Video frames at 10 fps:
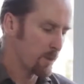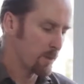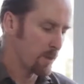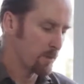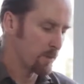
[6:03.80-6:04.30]

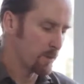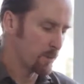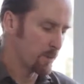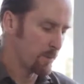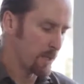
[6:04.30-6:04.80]
mode over
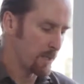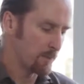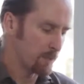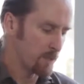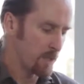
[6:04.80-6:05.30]
will be
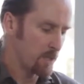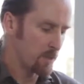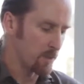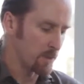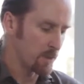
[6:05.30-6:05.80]

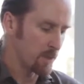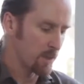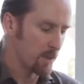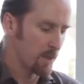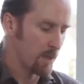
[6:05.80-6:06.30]
continuous.
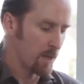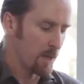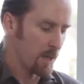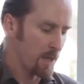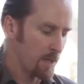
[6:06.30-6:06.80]

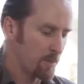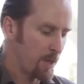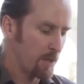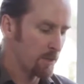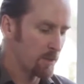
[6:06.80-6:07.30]
And now,
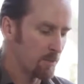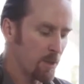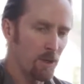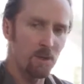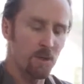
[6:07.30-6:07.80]
depending on your
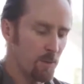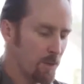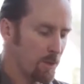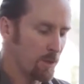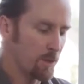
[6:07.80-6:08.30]
model,
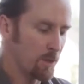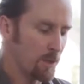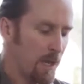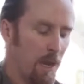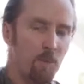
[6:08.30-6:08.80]

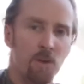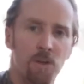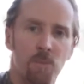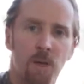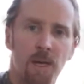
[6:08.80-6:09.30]
camera,
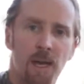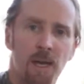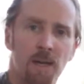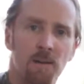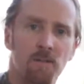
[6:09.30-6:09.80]
you may
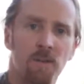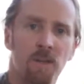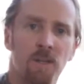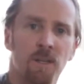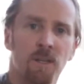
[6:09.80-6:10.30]
have
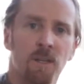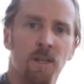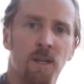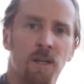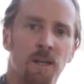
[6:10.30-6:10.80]

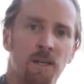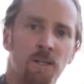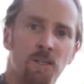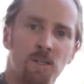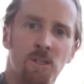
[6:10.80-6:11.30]
a
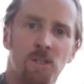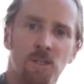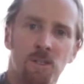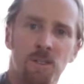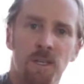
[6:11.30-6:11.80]

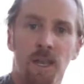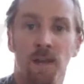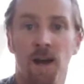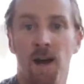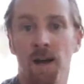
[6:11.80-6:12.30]
continuous
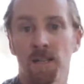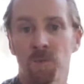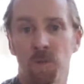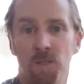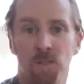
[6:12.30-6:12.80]
and a
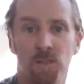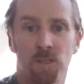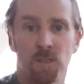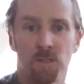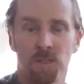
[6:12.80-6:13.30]
high-speed
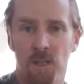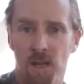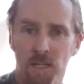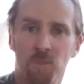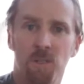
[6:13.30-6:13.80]
continuous. And the
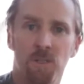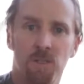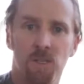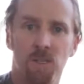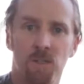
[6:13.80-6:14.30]
high-speed
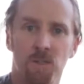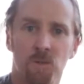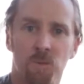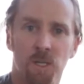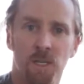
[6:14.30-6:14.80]

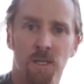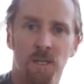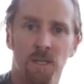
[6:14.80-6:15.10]
continuous will be